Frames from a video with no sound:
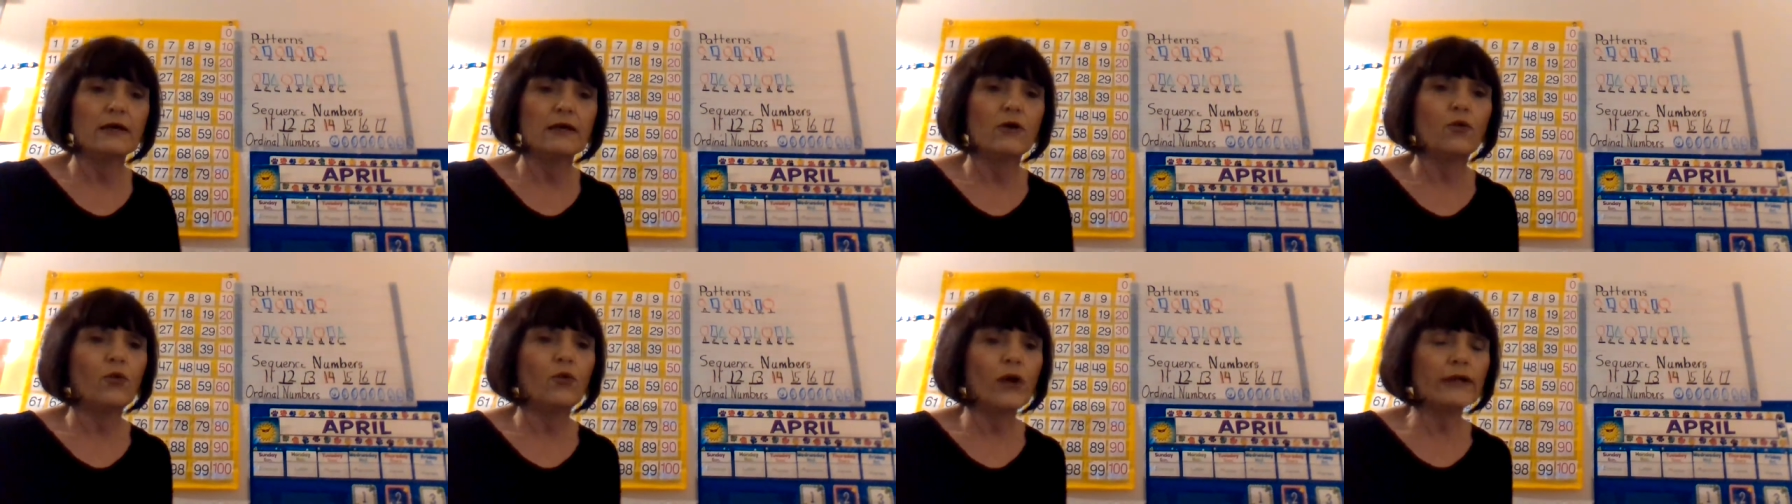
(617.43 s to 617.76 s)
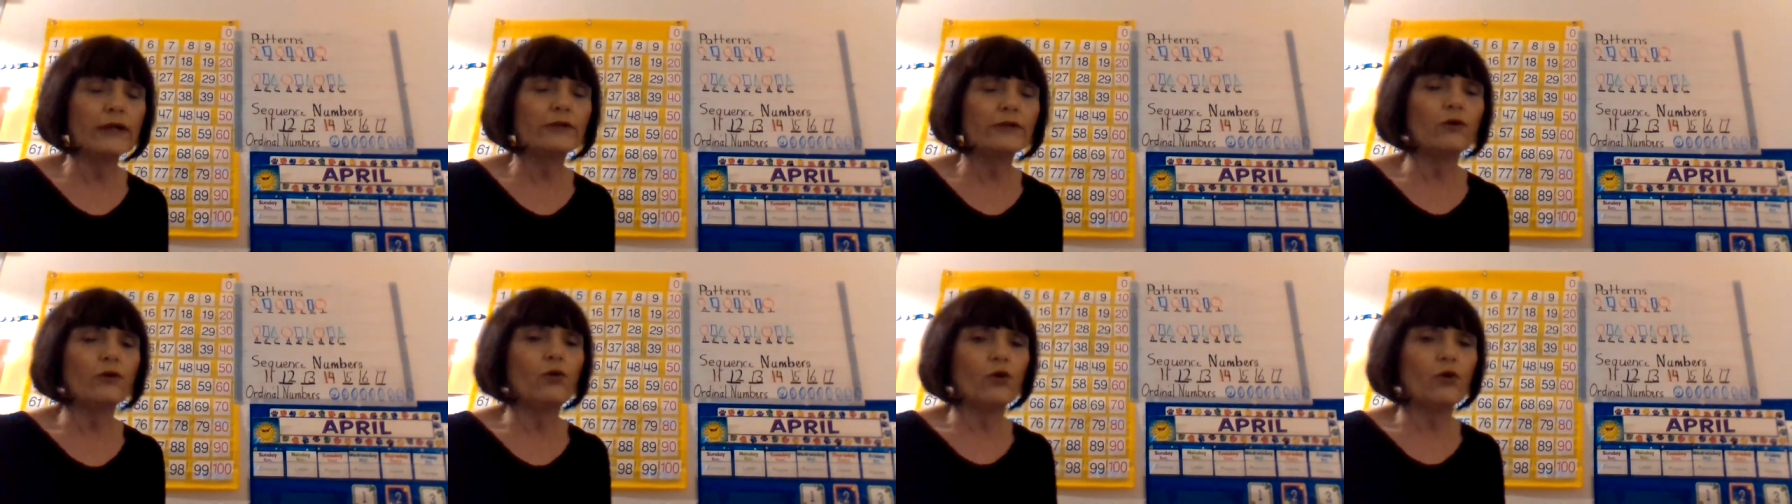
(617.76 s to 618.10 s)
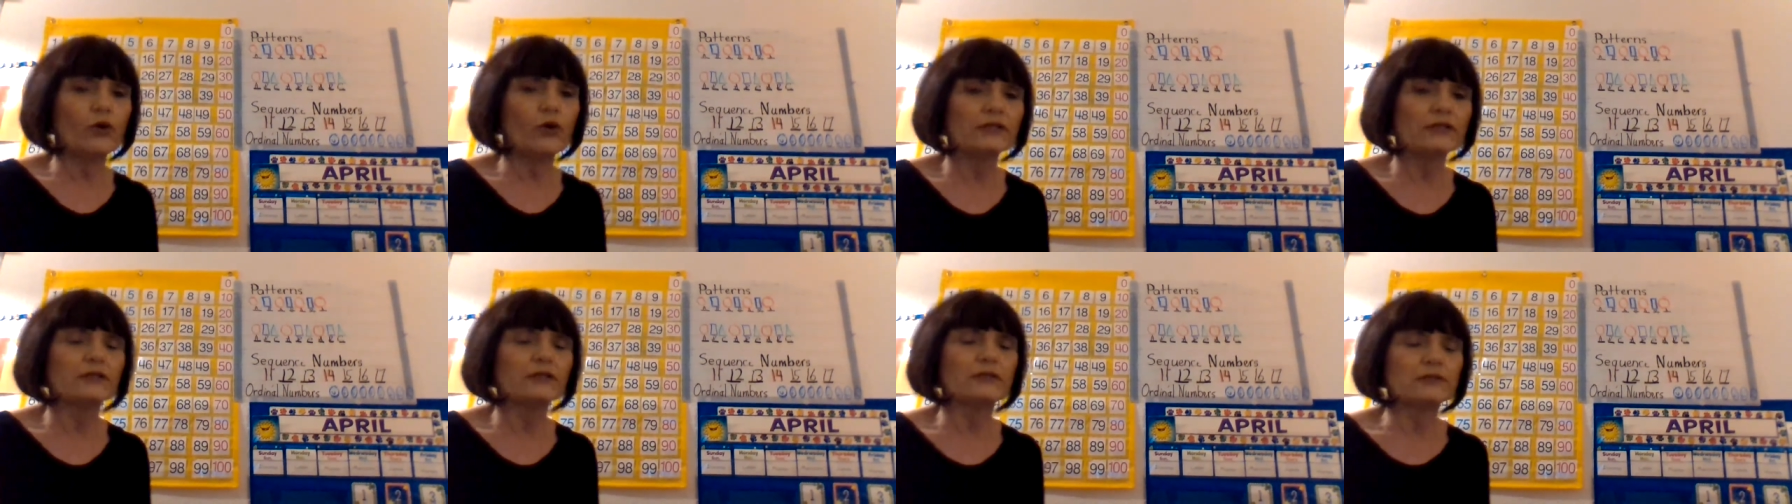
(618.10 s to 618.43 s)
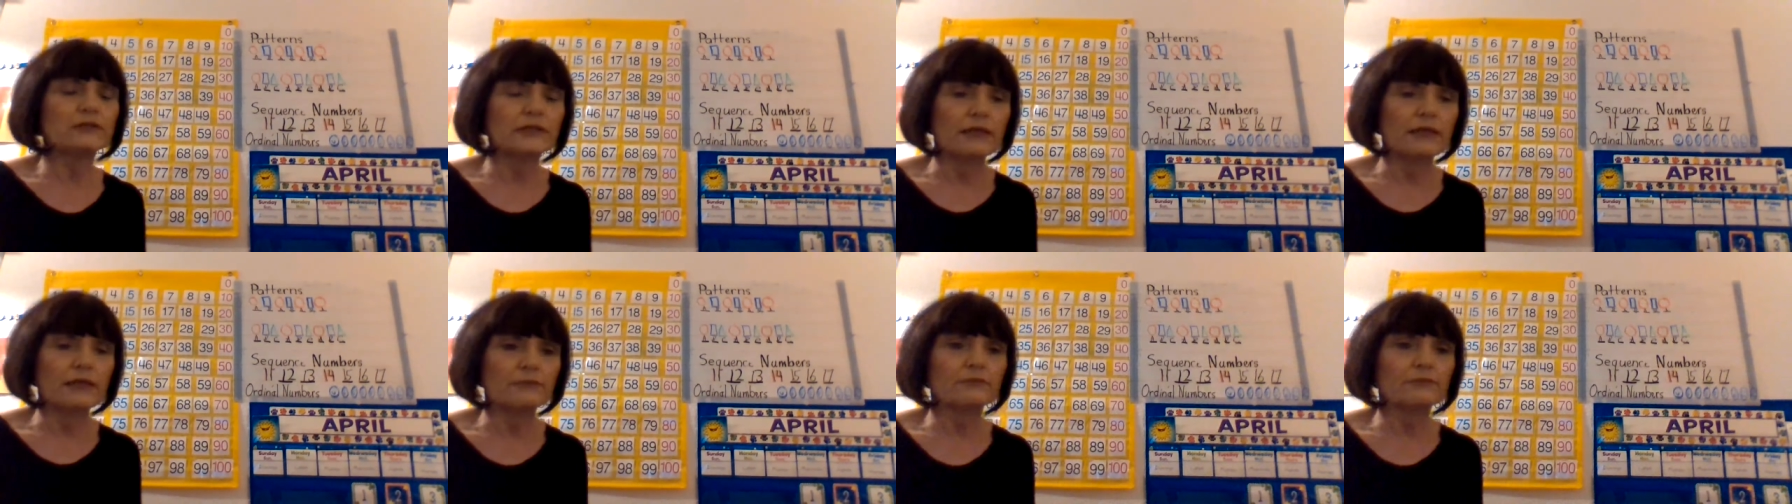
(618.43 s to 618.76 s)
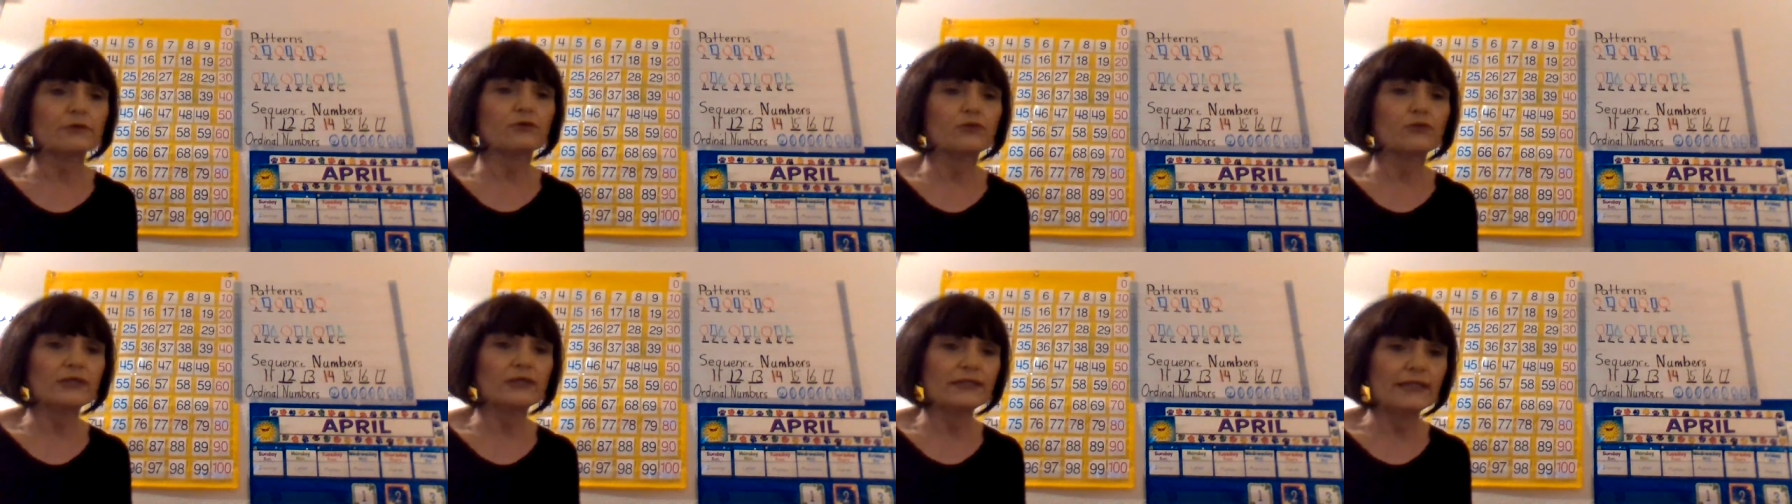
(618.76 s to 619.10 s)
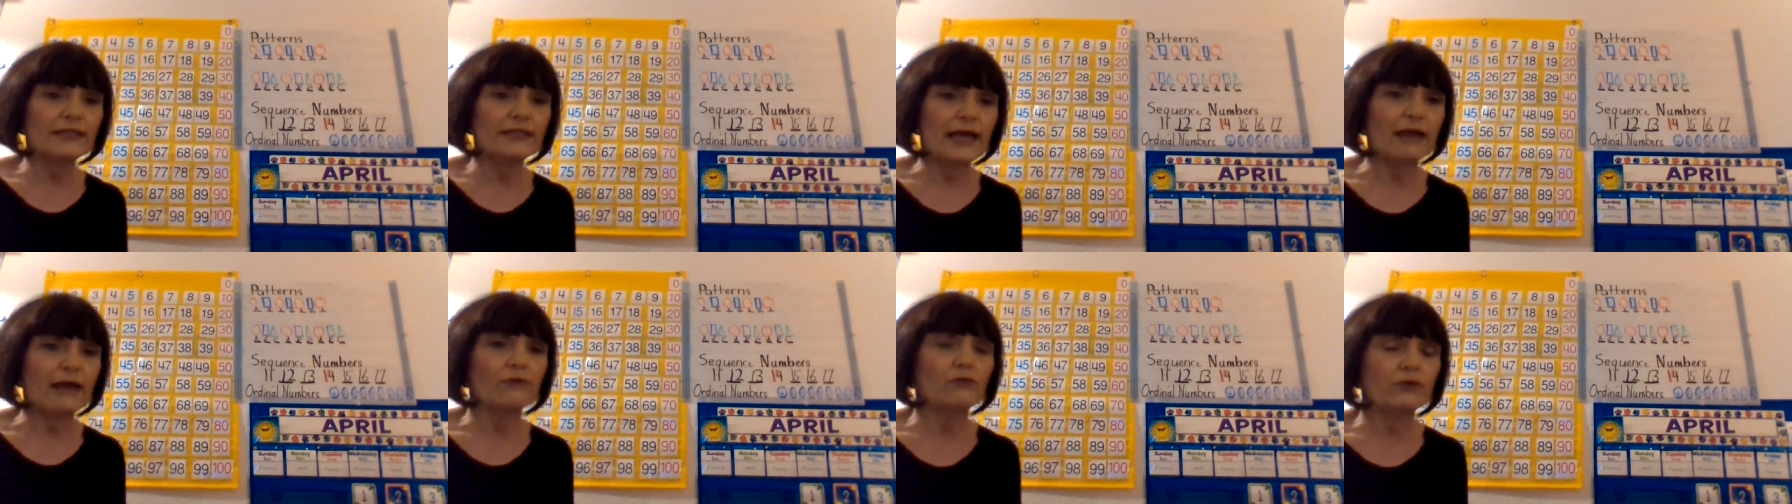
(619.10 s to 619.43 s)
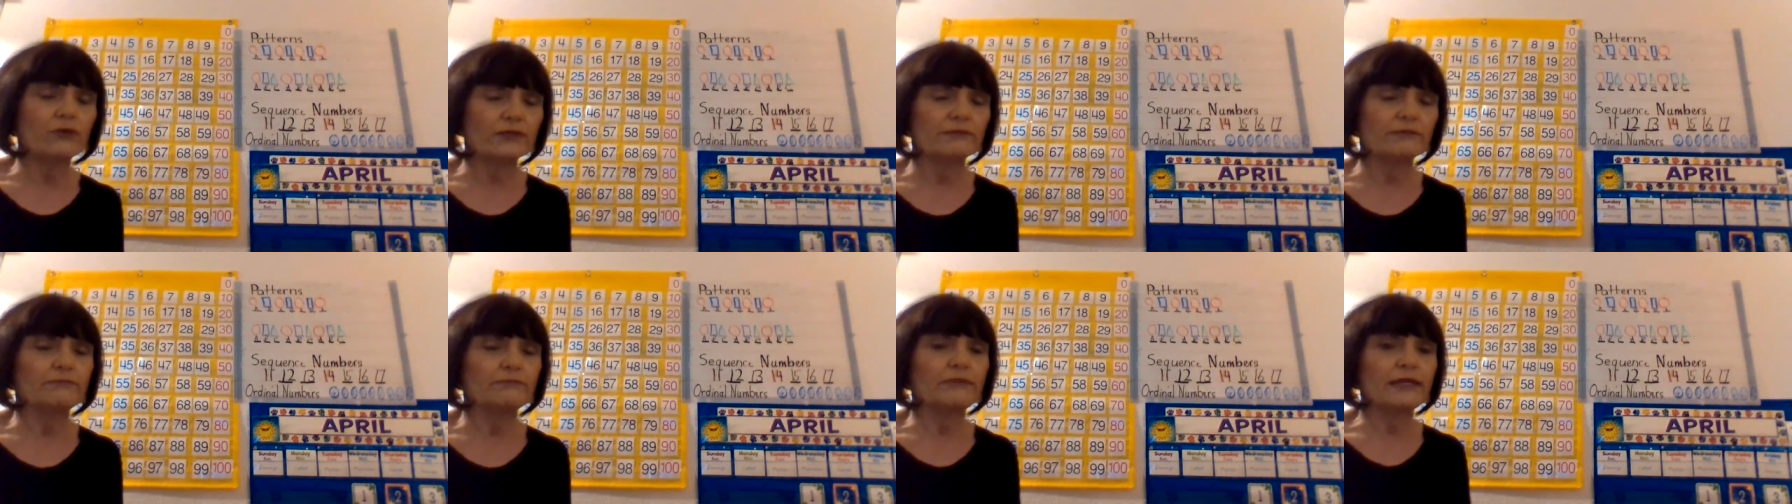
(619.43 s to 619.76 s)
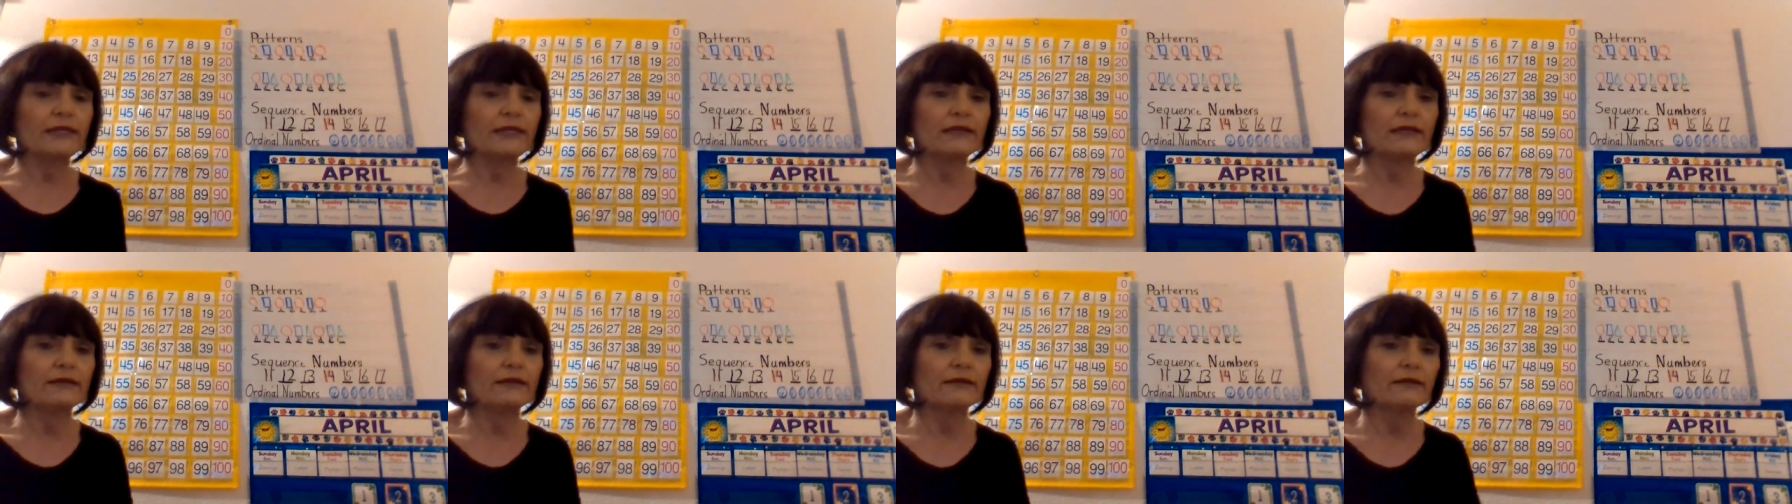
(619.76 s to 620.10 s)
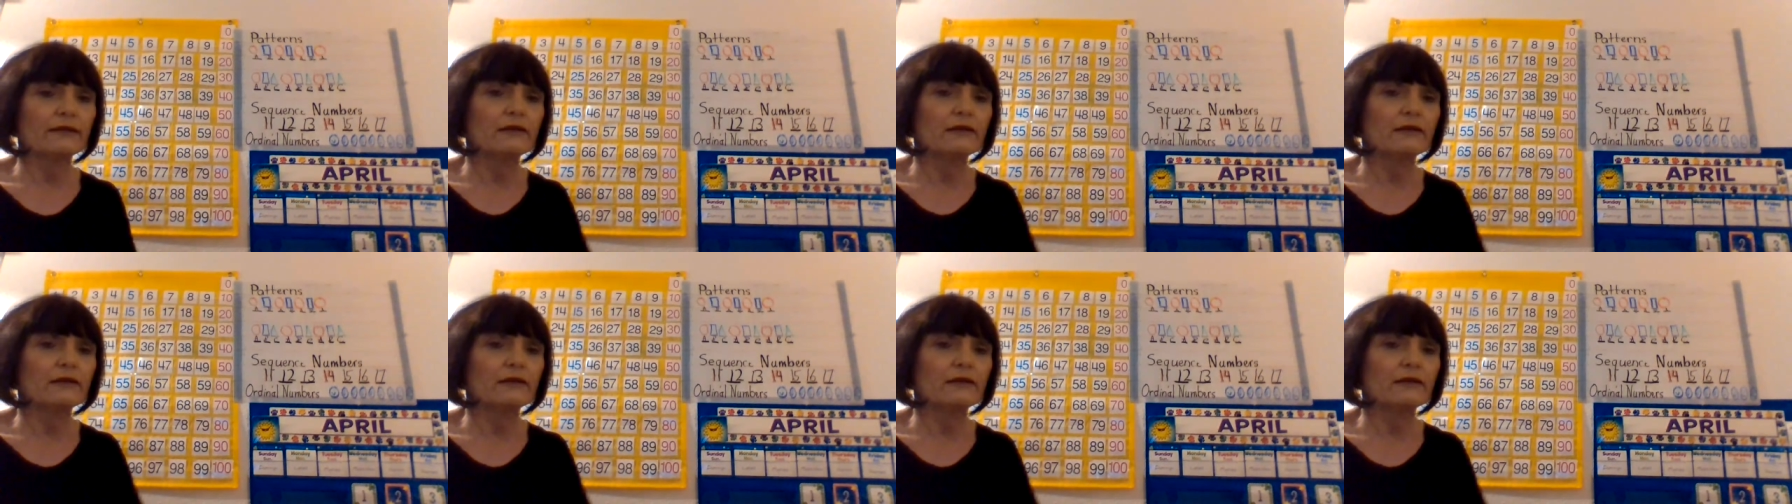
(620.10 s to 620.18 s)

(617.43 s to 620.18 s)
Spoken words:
What ordinal number would that one be?